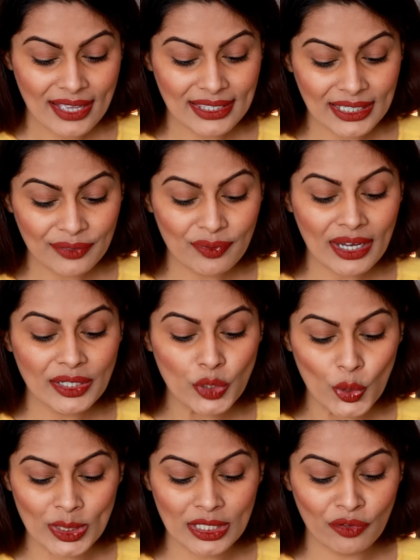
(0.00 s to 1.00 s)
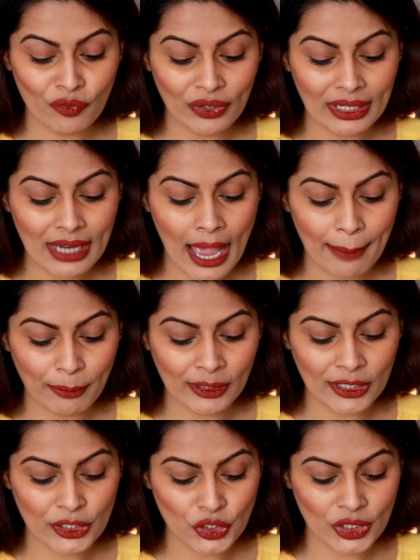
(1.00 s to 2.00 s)
certified toxin free
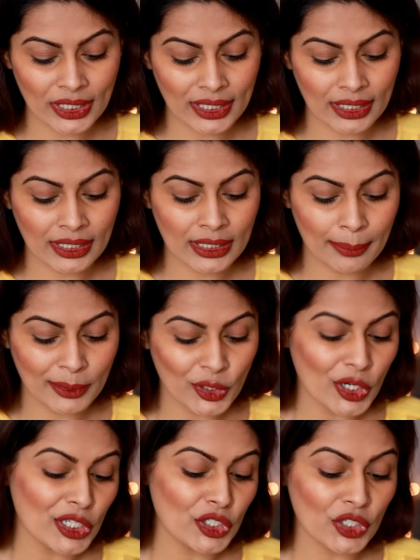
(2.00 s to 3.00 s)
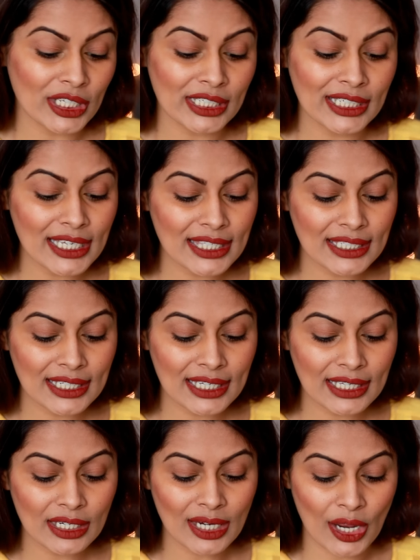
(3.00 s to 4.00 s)
hypoallergenic uh, dermatological
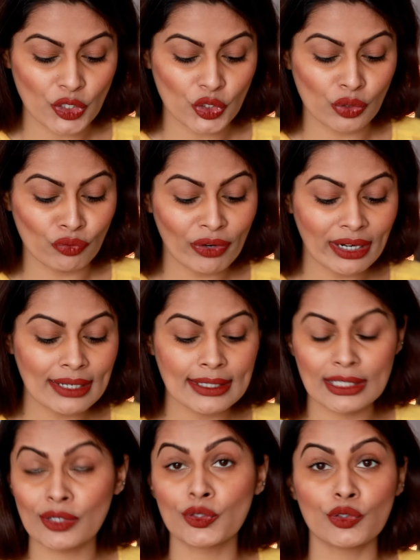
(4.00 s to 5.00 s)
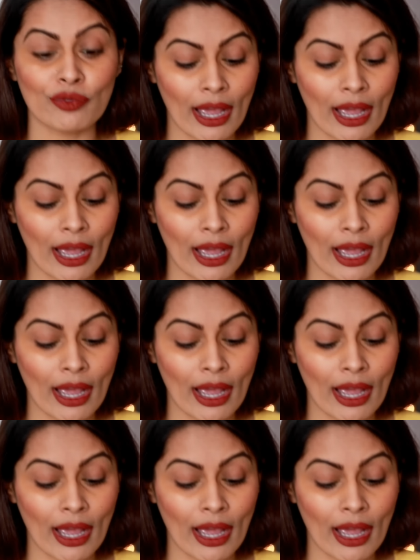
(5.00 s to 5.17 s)
tested natural fragrance 0 to